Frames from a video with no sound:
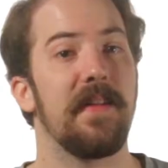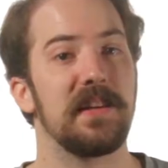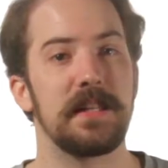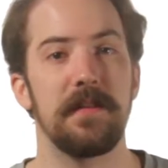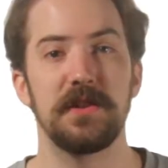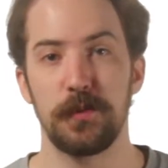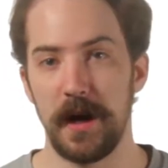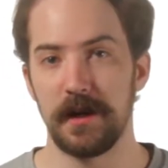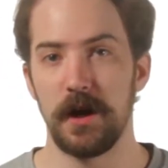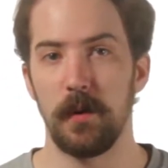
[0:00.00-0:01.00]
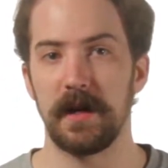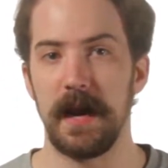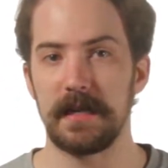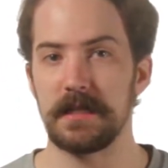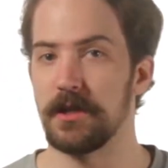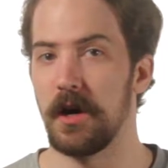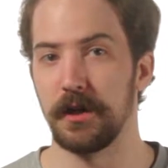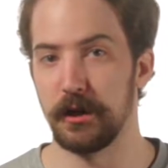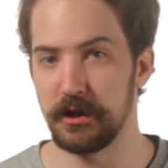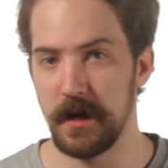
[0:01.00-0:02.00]
And the safest way to know what gases are on
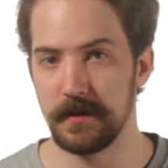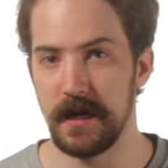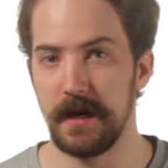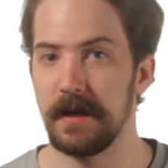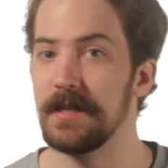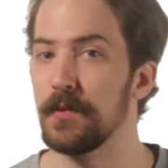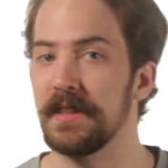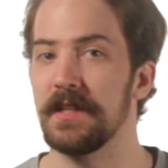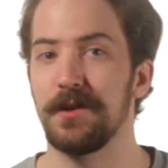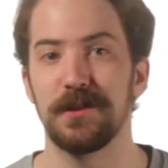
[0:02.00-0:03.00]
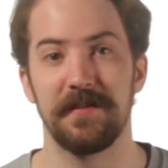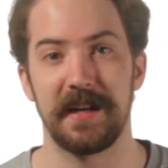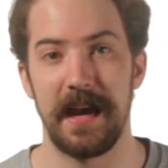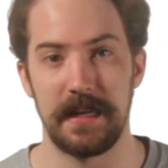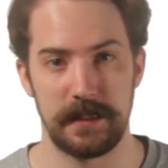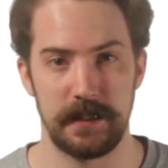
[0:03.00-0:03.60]
your job site is with the use of a gas